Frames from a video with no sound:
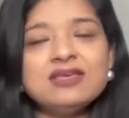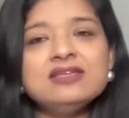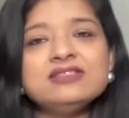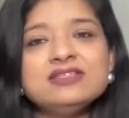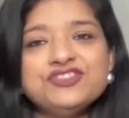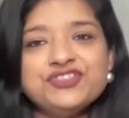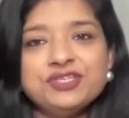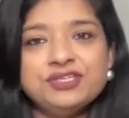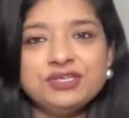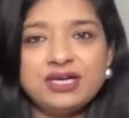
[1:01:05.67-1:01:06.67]

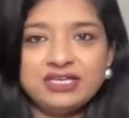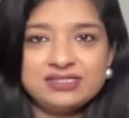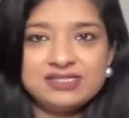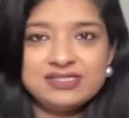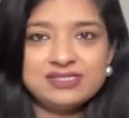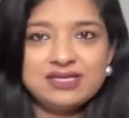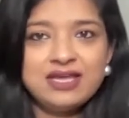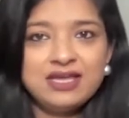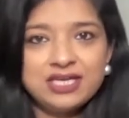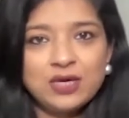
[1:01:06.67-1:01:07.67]
ETGEISS.
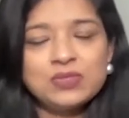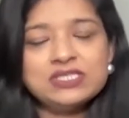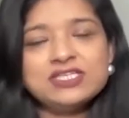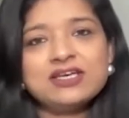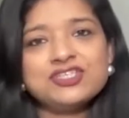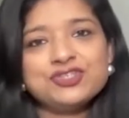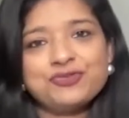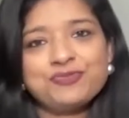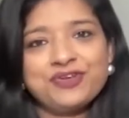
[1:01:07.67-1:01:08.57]
Now we'll take a short